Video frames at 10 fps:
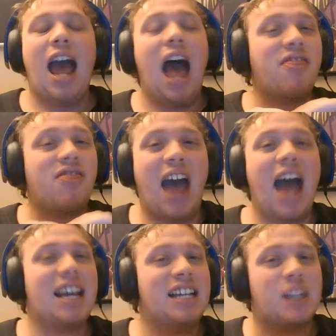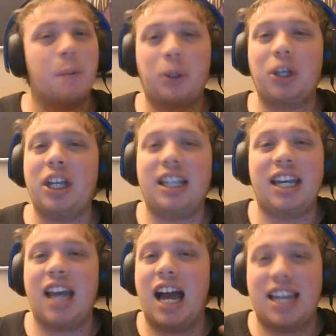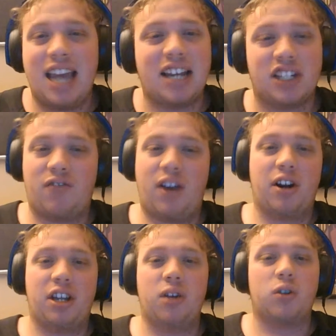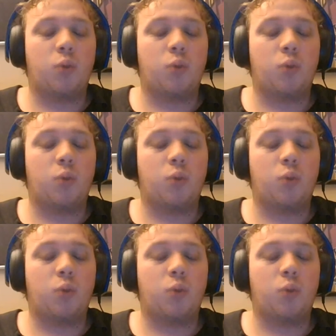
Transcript: And that is completely against fair use.